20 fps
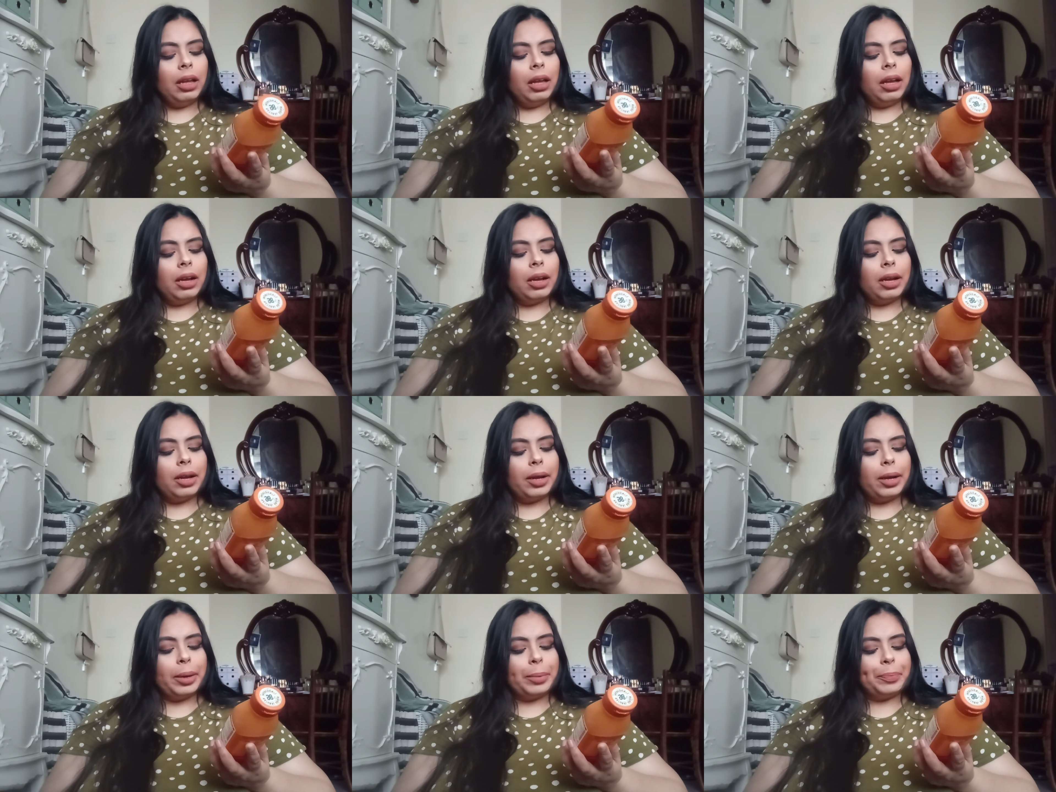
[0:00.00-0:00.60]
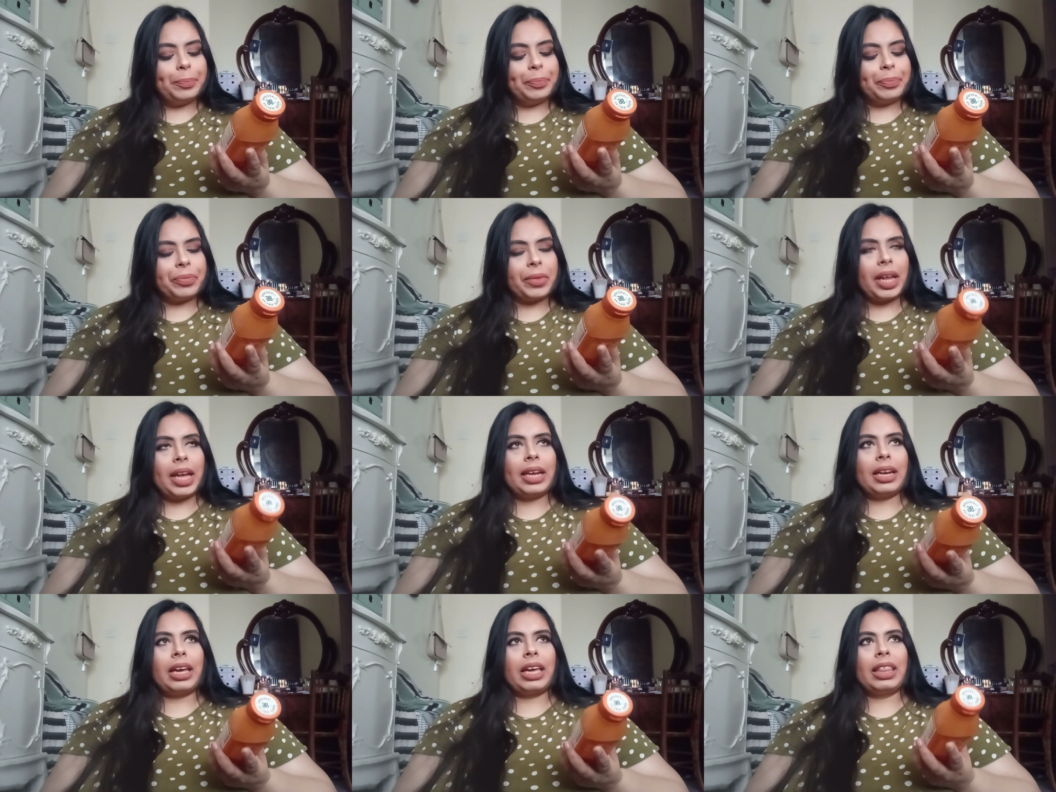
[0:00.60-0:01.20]

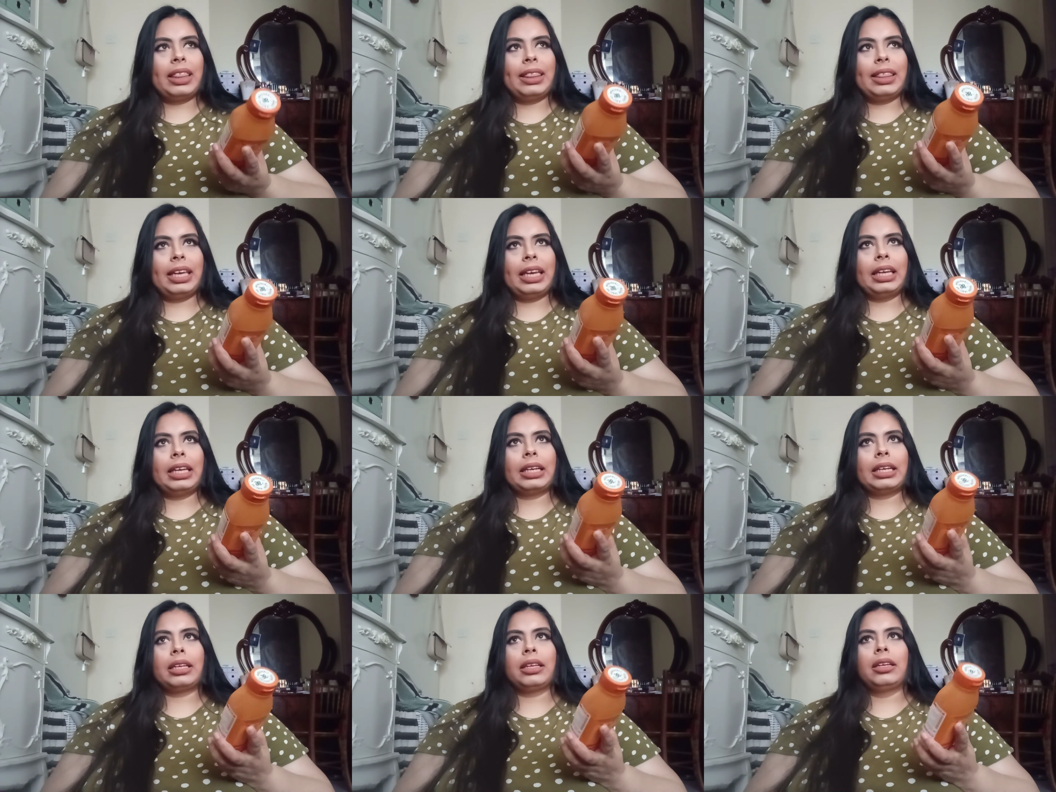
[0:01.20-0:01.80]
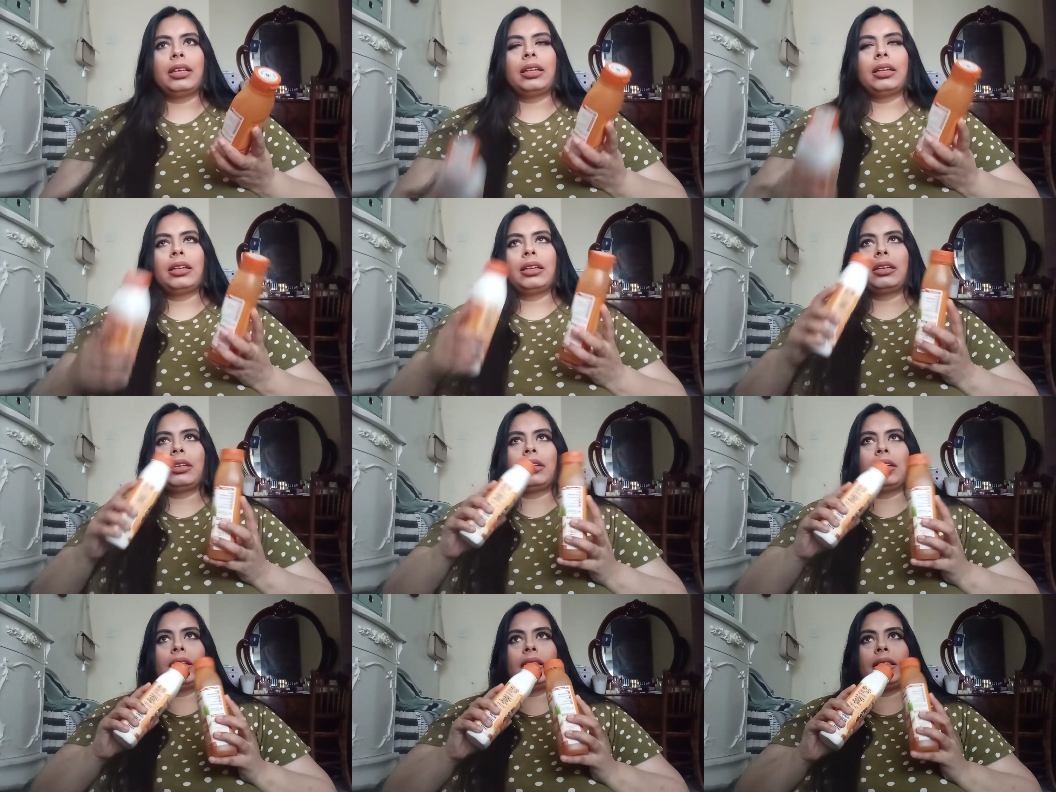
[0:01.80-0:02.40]
and I think
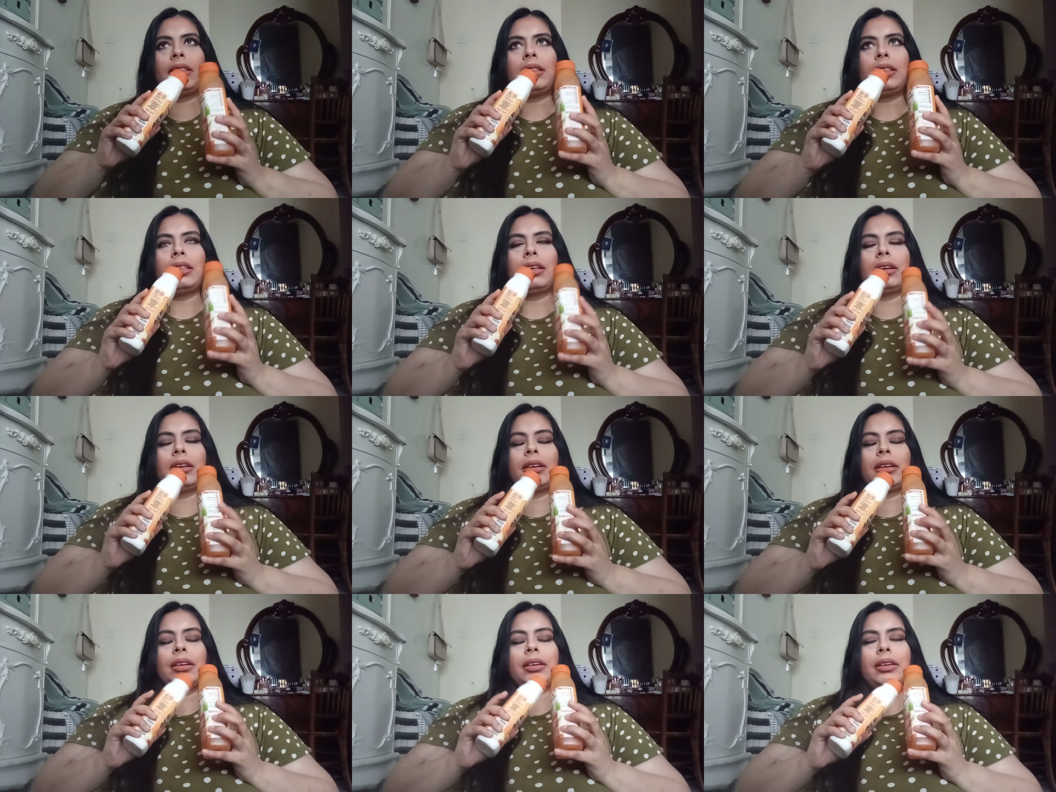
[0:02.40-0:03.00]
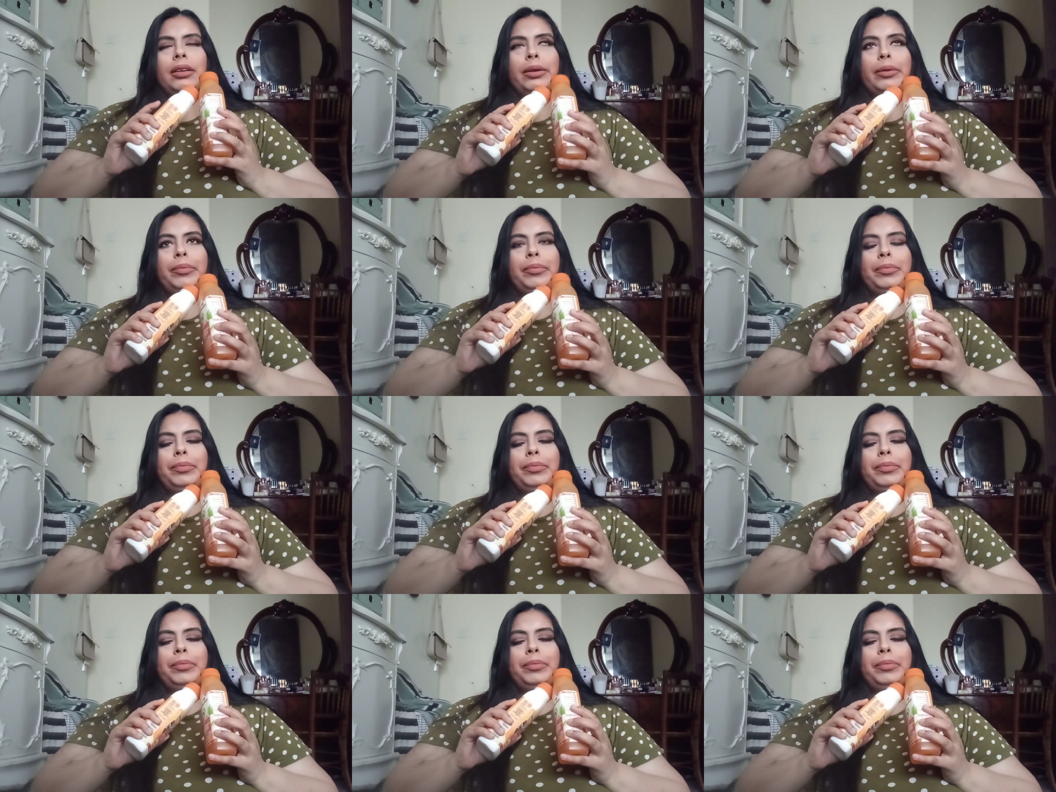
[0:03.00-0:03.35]
they